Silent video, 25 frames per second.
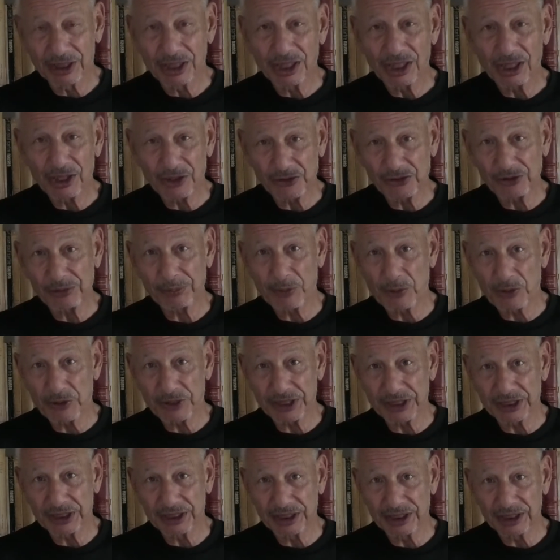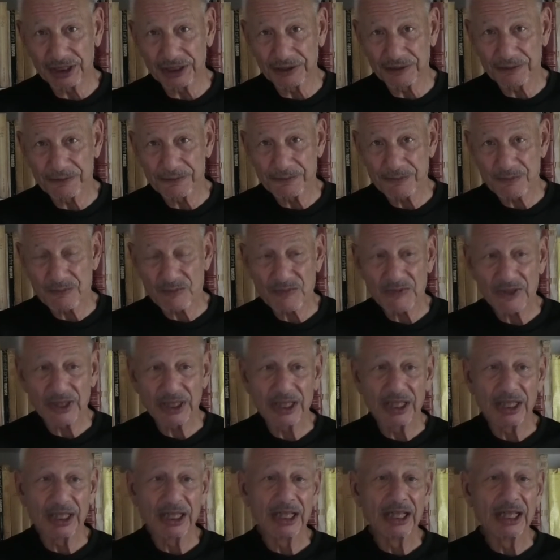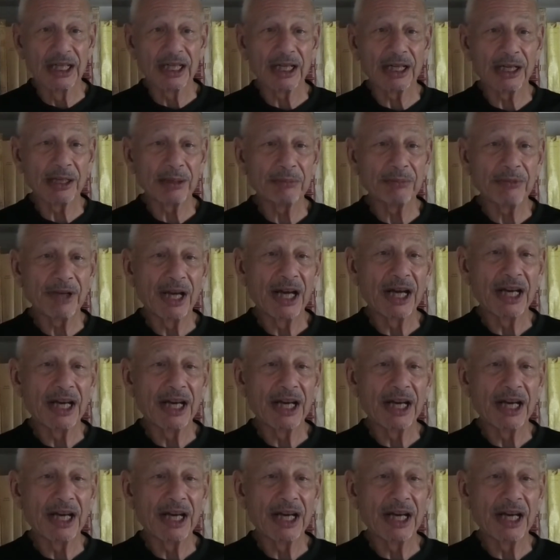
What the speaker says: a smoking gun.